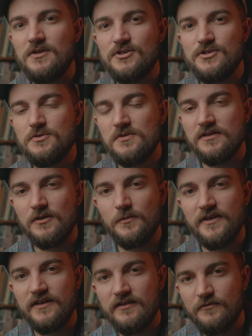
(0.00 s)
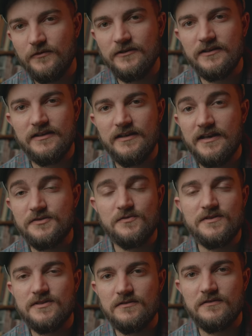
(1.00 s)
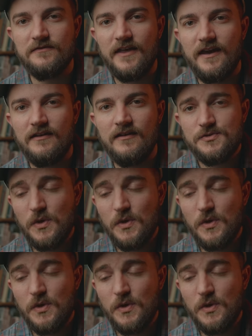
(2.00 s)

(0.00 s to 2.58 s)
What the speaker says: me shoot a little bit differently as a result of that.